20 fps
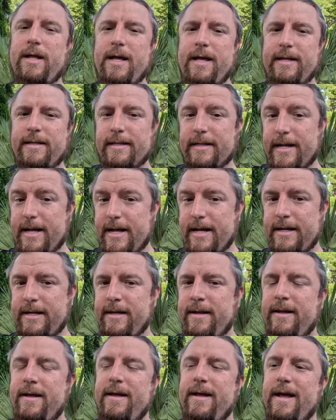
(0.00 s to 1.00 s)
head lock,
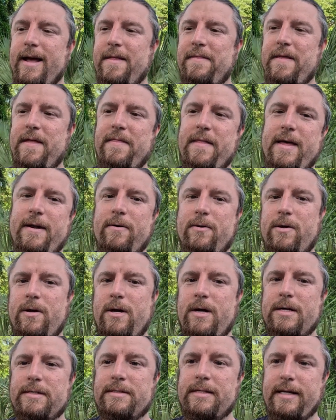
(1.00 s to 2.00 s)
and then that'll
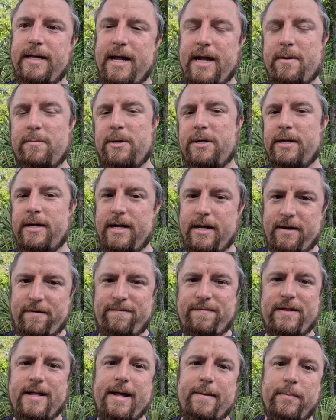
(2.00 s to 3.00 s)
cause the camera to kind of
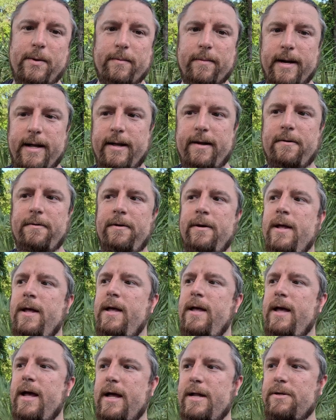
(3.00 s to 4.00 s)
flop around,
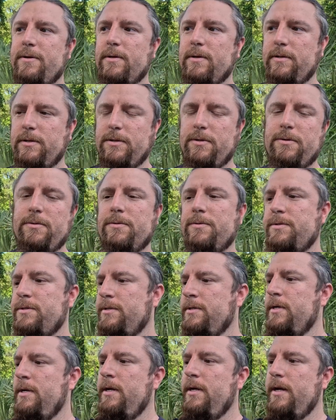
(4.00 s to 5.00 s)
and you'll
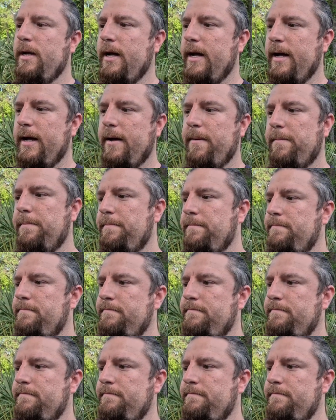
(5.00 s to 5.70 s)
lose the